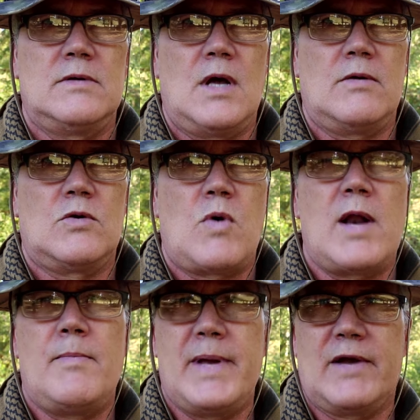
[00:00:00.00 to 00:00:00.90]
uh, quite a
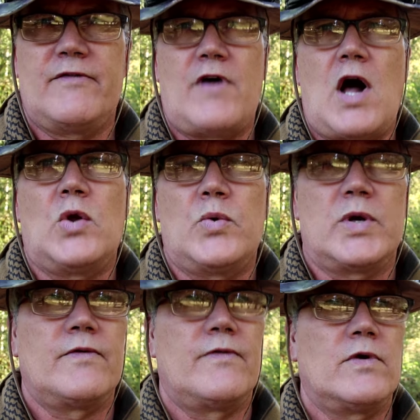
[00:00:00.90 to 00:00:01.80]
big
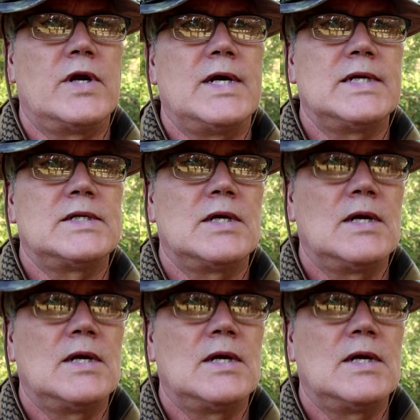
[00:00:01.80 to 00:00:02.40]
following for it.